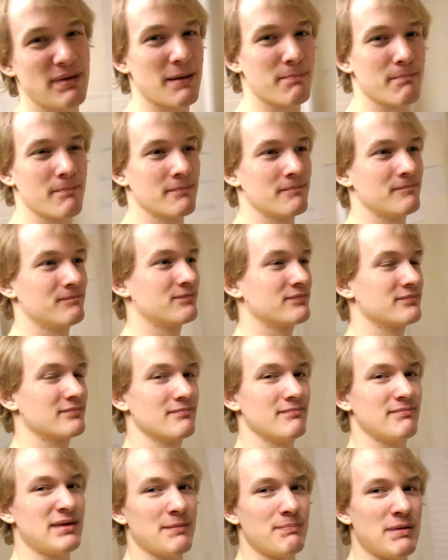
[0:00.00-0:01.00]
Beep,
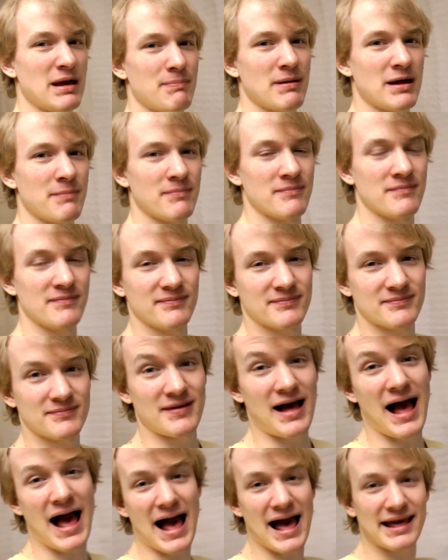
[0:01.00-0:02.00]
beep, beep, beep.
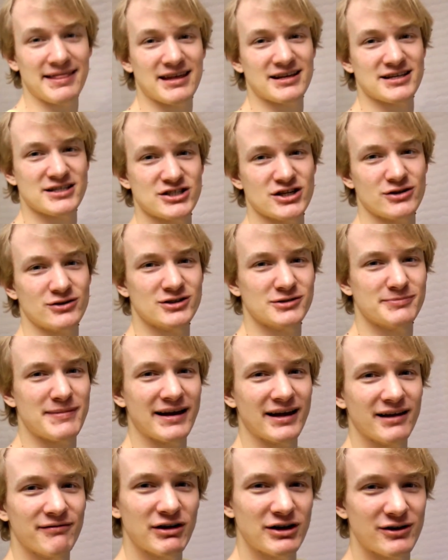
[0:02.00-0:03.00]
Hi, this is Jonas
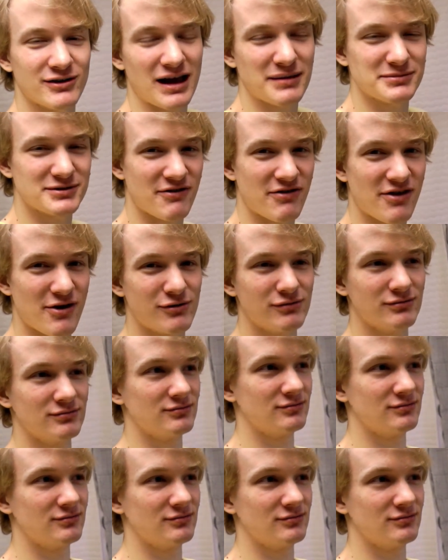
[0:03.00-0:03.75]
making video games with you.